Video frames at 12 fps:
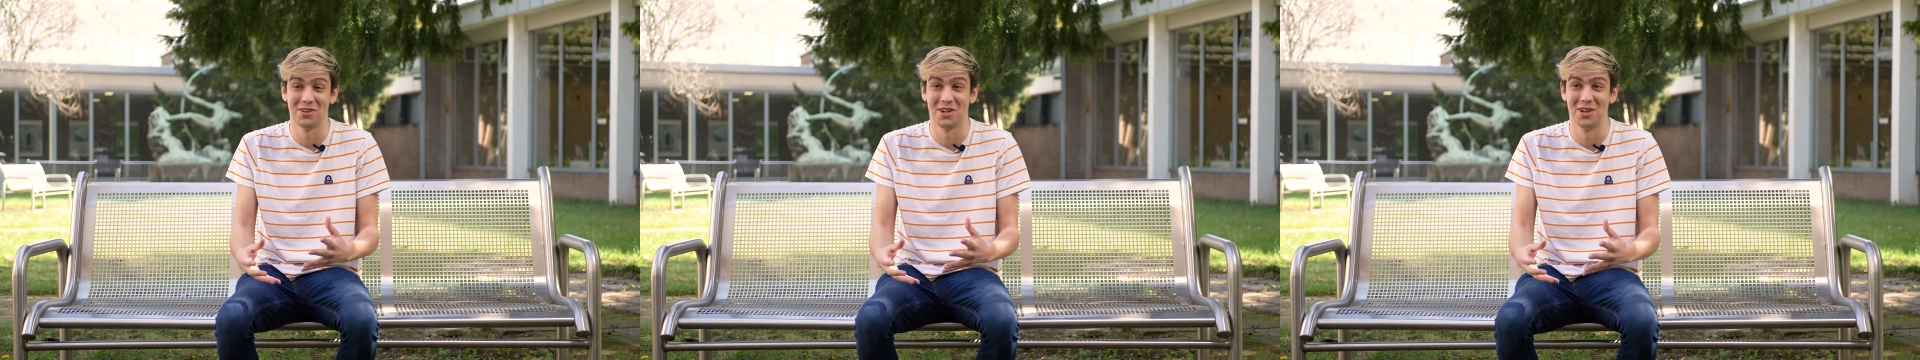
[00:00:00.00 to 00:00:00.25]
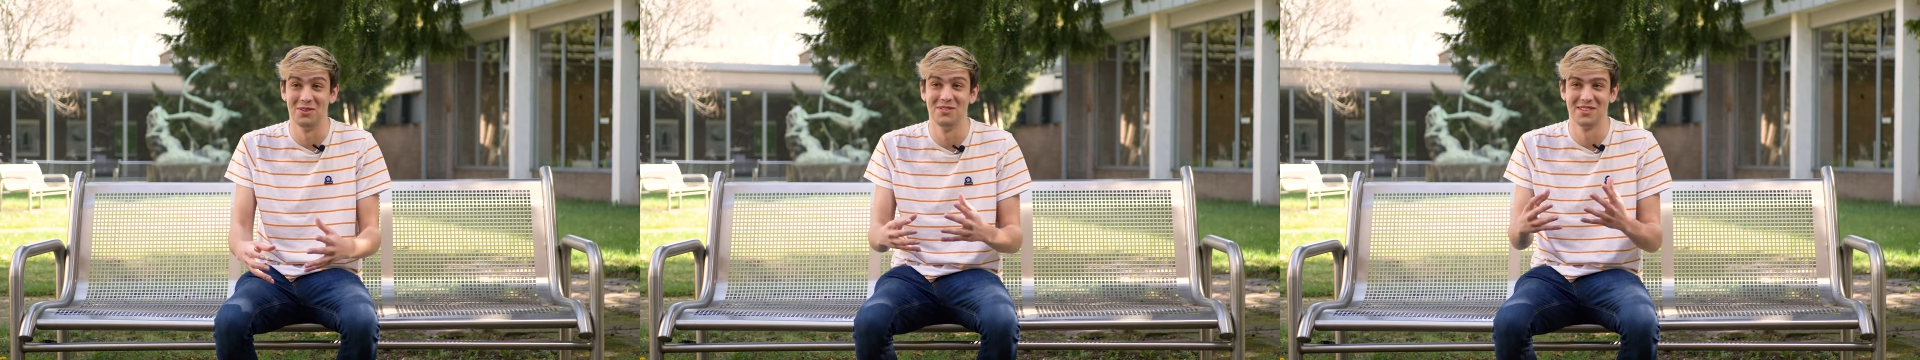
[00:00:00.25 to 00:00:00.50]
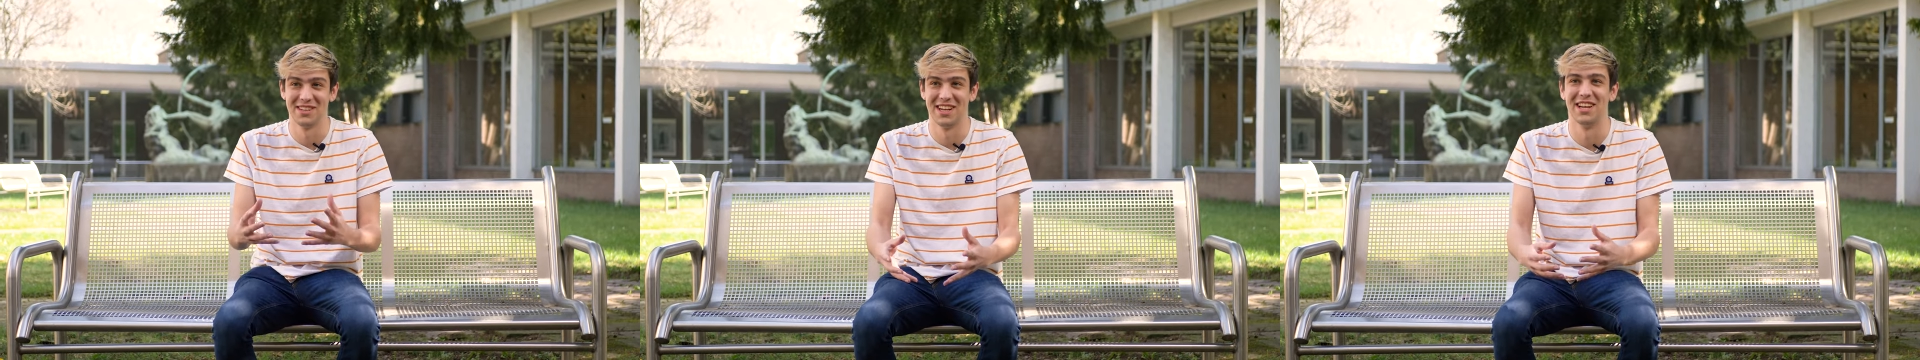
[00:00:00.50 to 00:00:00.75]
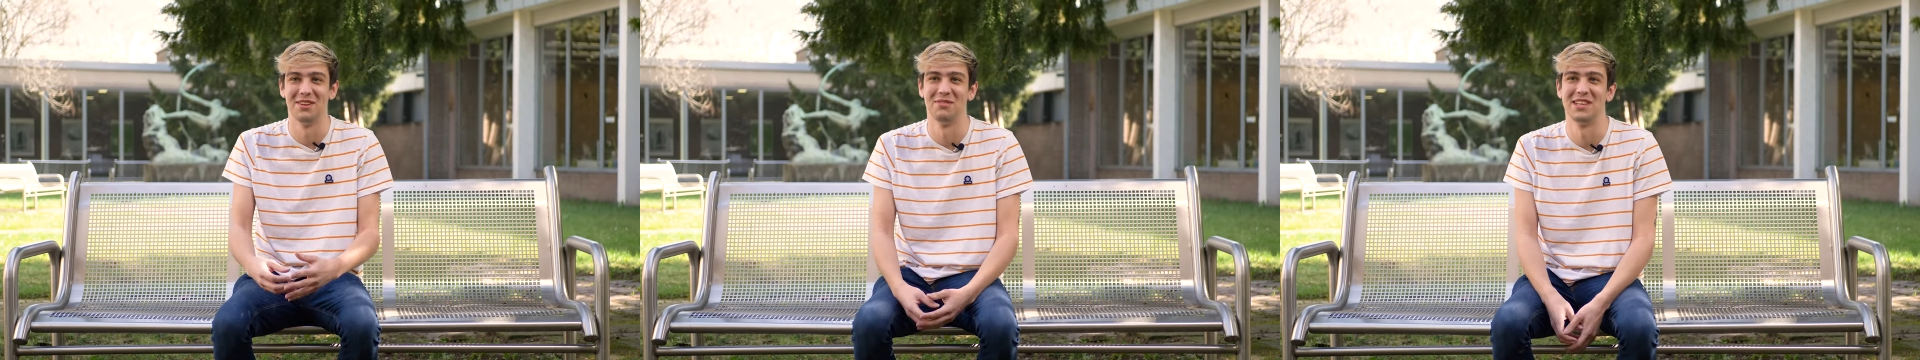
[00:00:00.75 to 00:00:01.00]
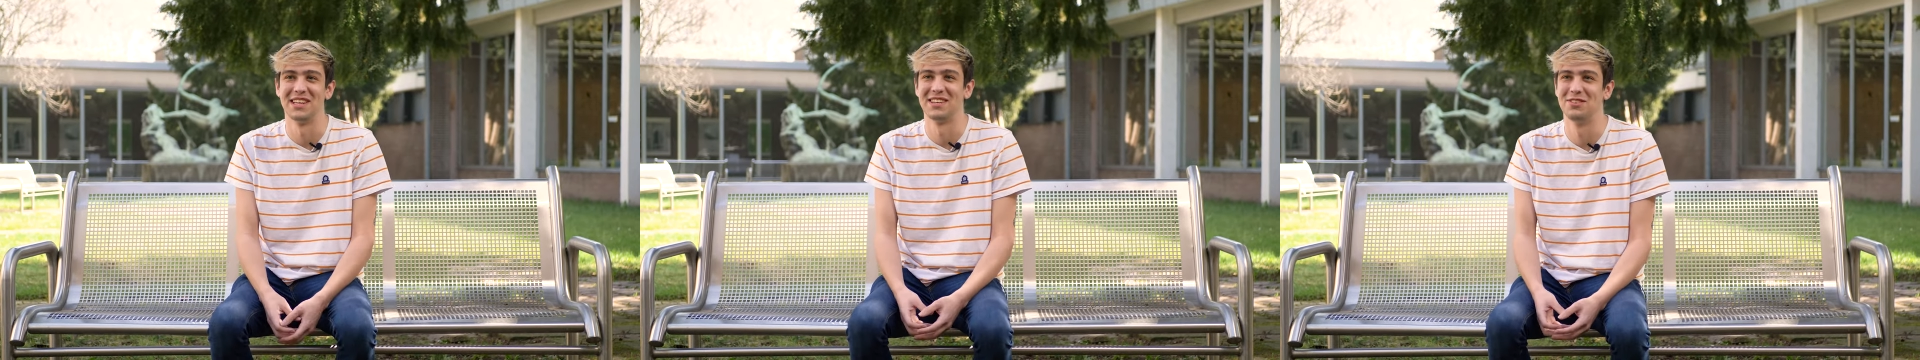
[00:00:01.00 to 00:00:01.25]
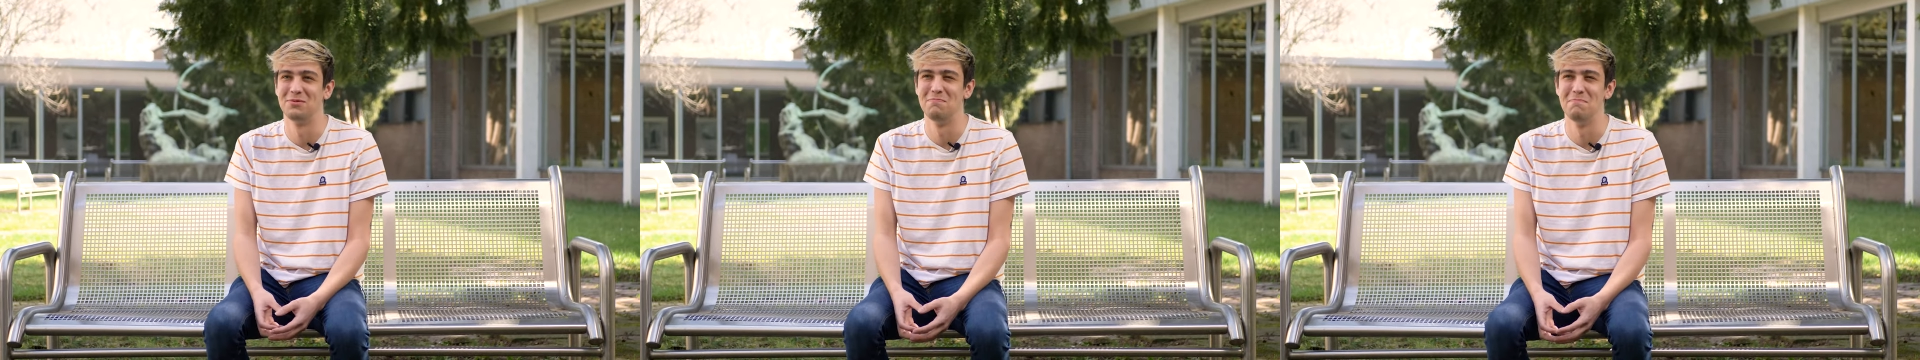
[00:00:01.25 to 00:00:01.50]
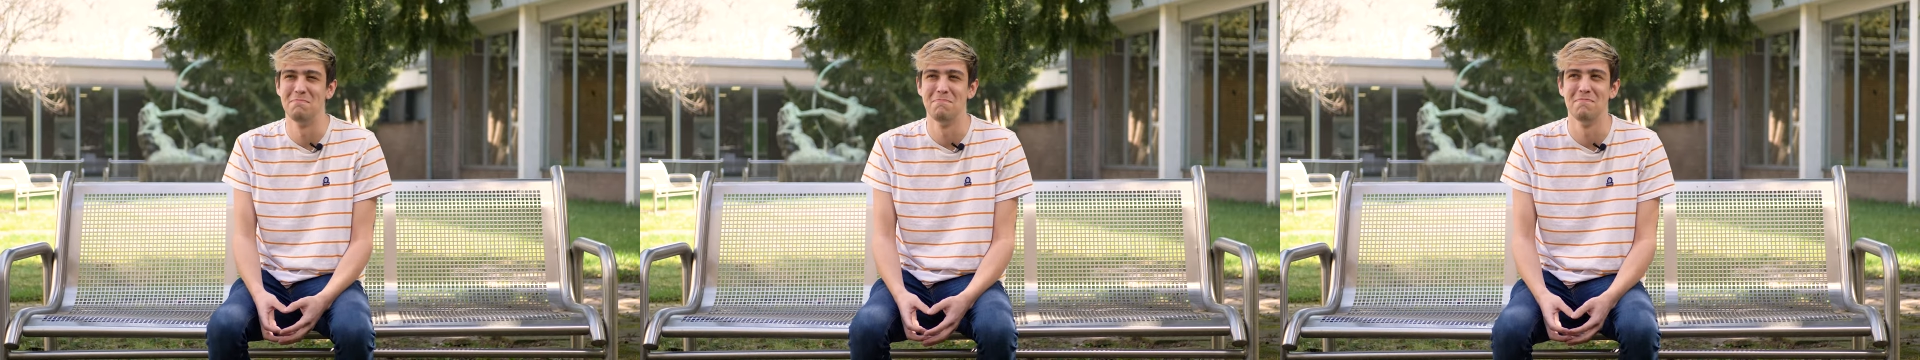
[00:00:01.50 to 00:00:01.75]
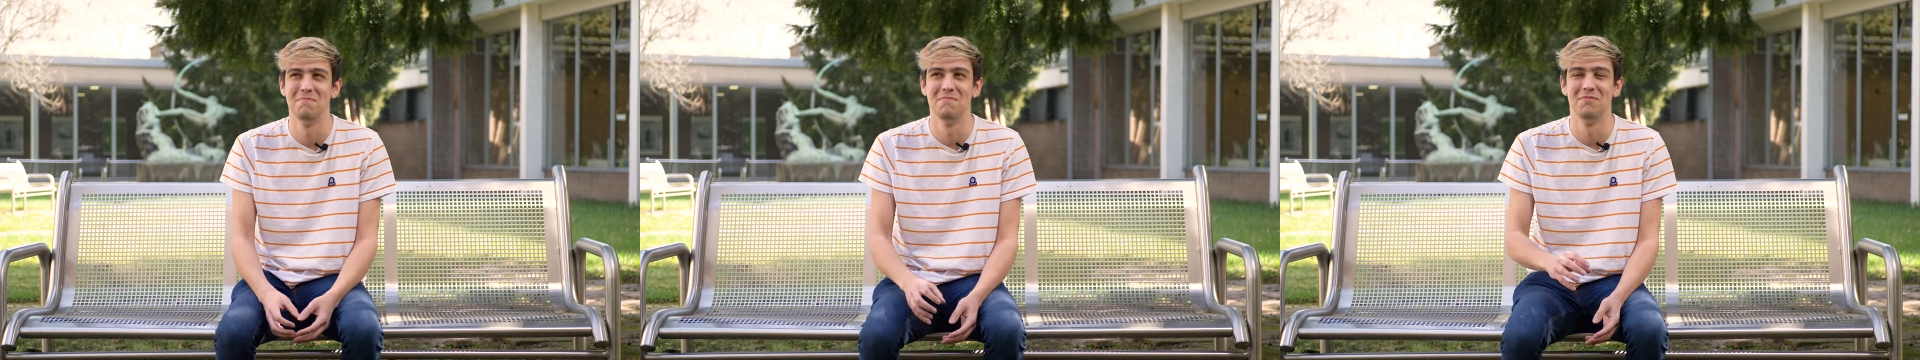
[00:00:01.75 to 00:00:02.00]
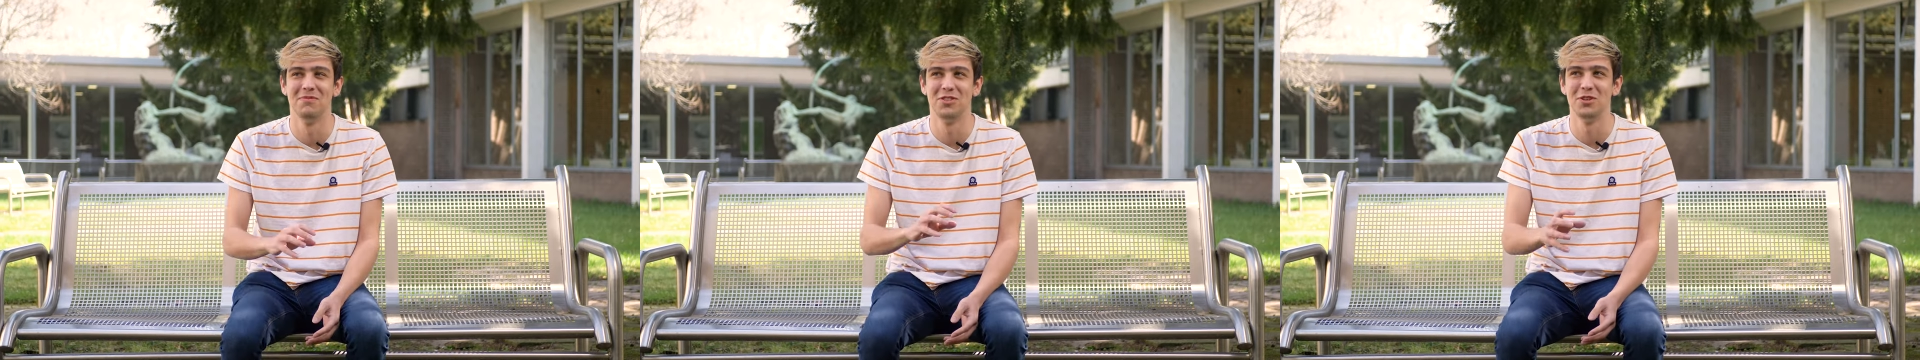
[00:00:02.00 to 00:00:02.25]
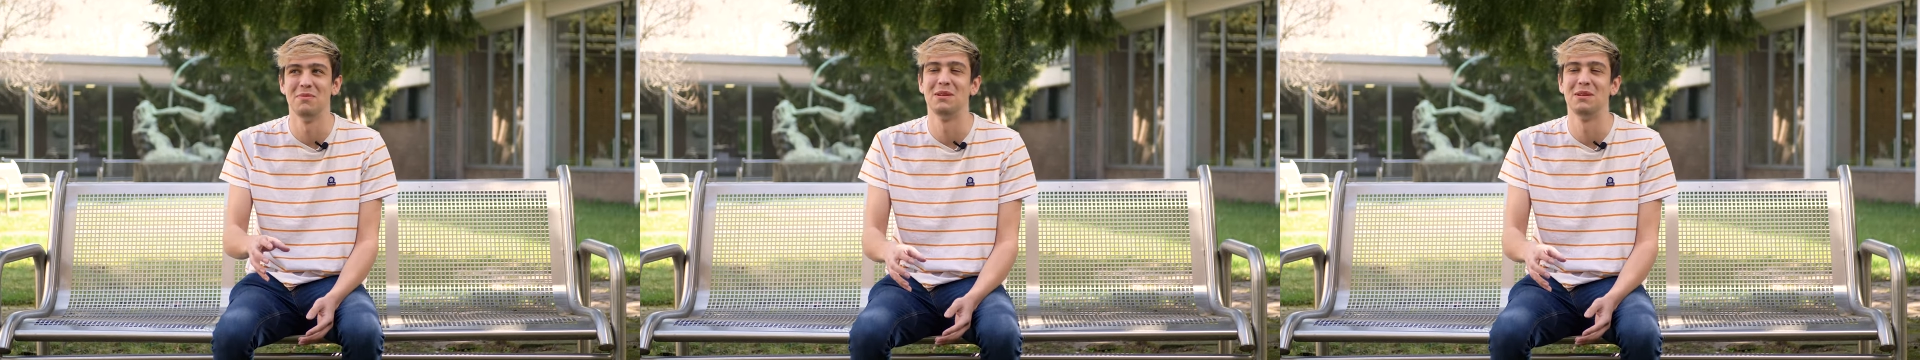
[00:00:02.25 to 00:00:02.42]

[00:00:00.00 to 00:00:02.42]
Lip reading: in Cologne, and I don't think there's too